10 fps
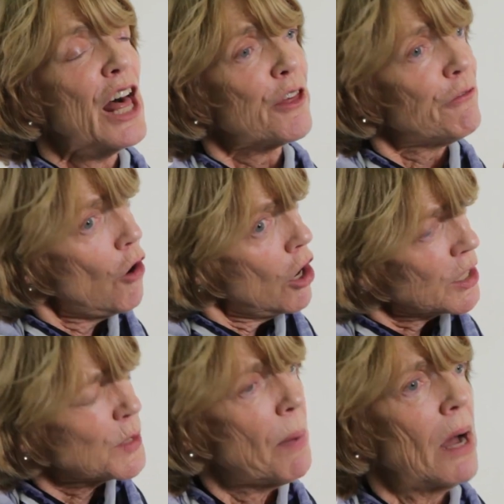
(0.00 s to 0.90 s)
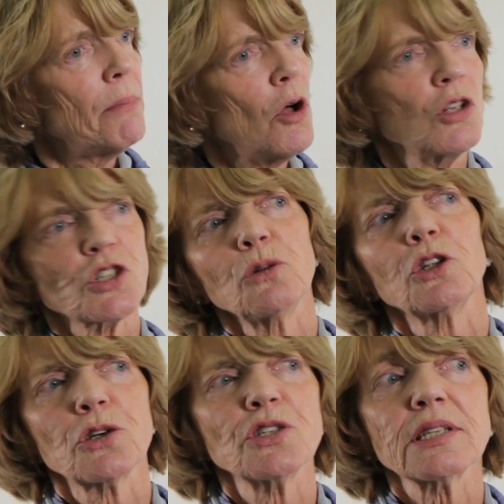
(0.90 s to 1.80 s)
The fox pup also
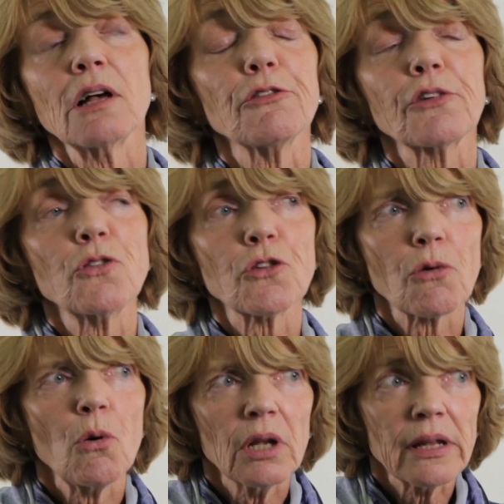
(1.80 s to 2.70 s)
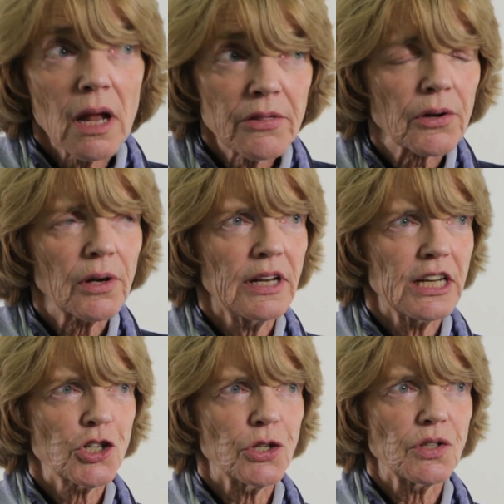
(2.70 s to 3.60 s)
learns self-control in other
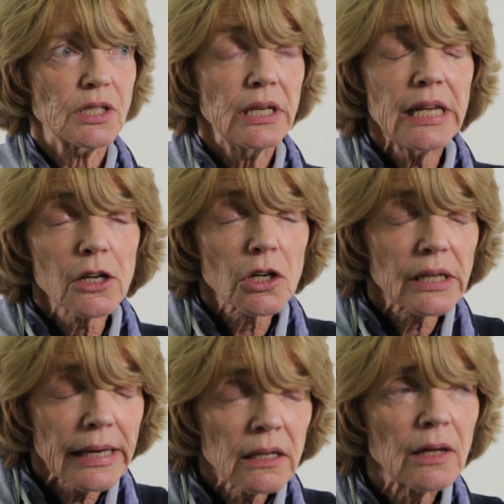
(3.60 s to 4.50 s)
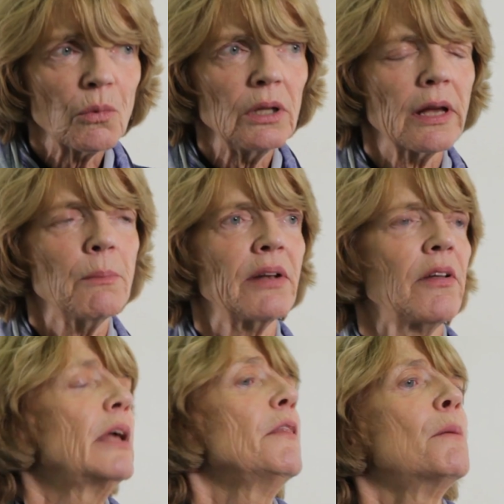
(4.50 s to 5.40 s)
conditions, and here again it will
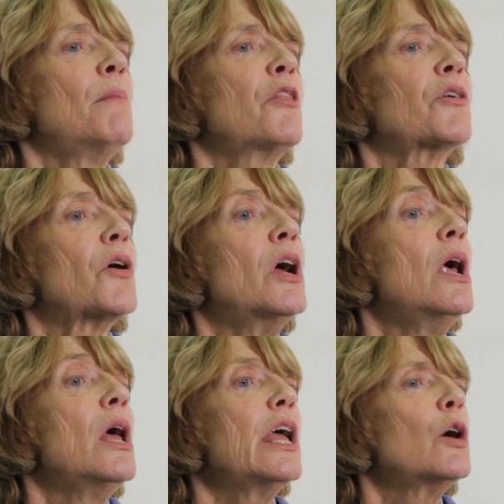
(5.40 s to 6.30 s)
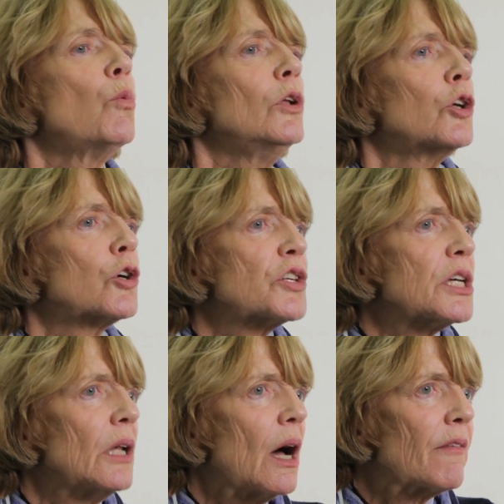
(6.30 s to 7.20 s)
imitate the mother. It will learn
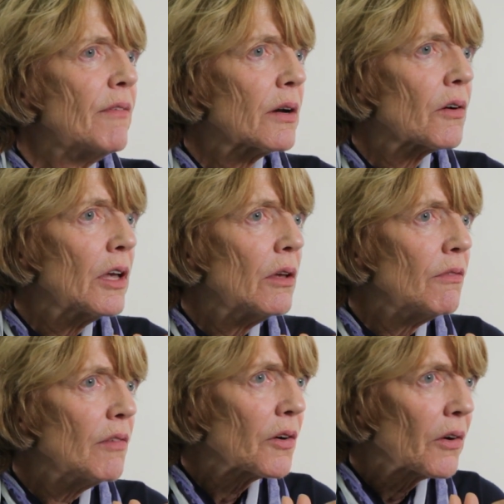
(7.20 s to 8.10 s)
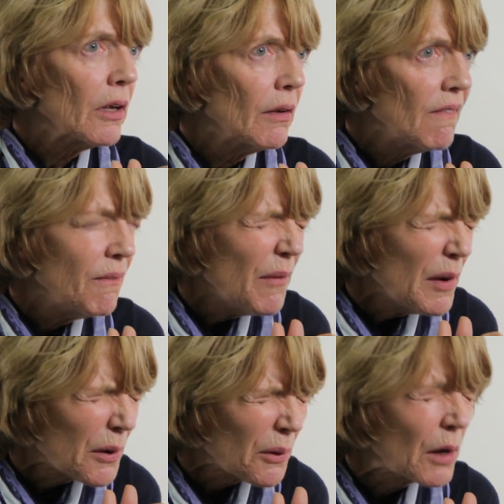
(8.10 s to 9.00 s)
to lie very, very,
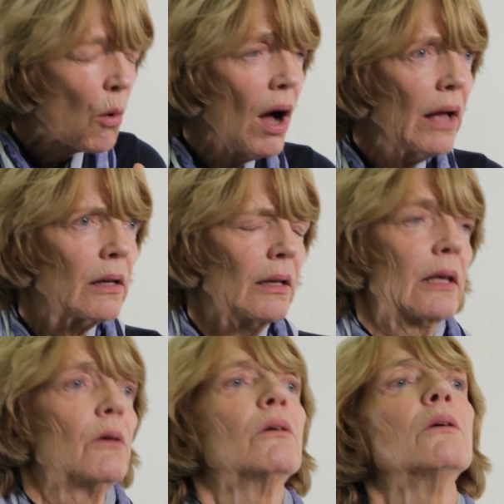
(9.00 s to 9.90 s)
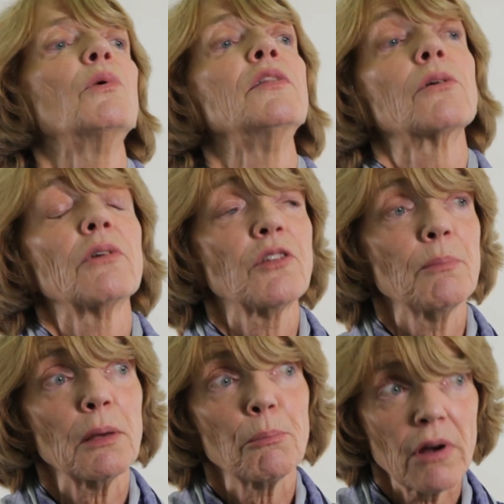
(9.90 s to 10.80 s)
very quietly when there is a
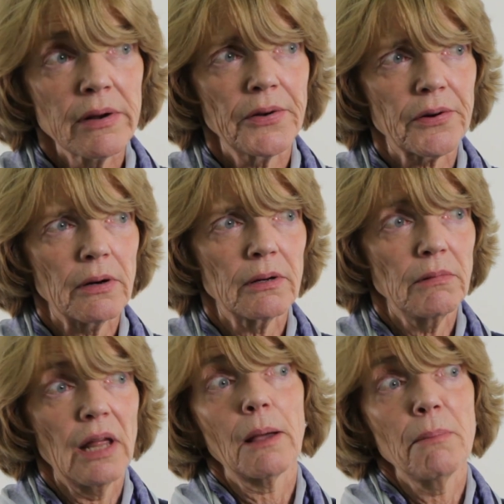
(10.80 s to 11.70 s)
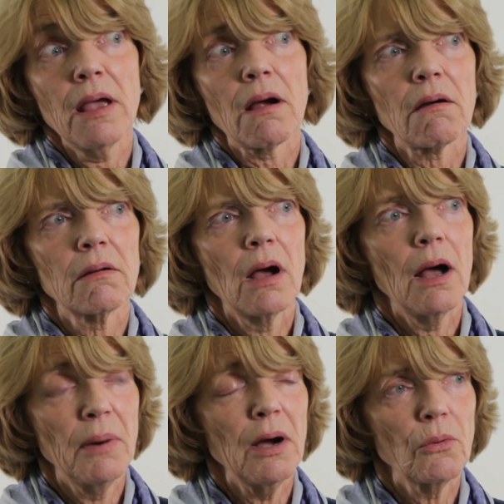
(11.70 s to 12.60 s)
big predator, like a bear,
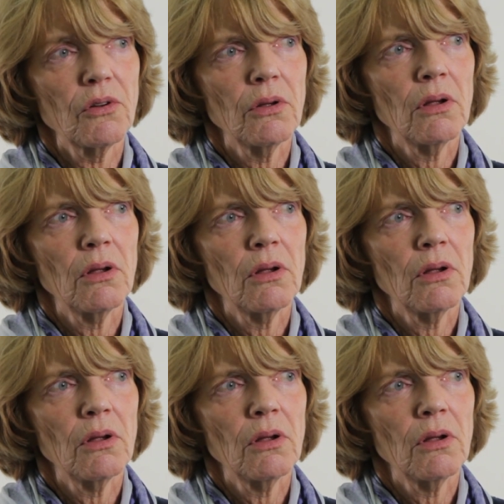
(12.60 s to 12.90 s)
about.